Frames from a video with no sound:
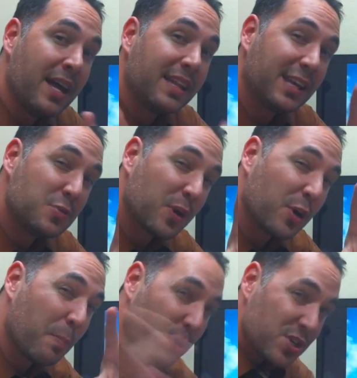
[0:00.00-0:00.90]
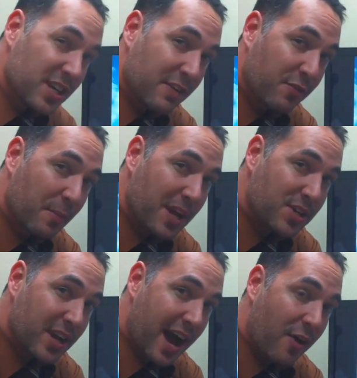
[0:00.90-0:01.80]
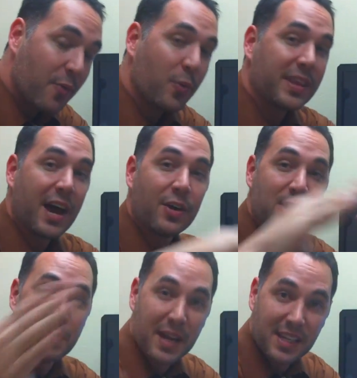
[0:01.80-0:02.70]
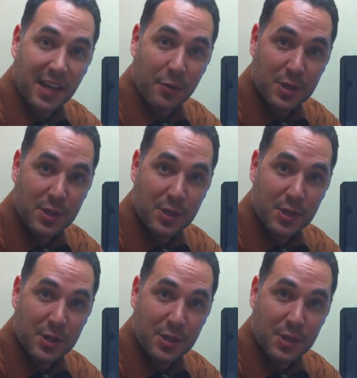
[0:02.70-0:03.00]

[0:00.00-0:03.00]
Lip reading: things where you're pushing information out without expecting a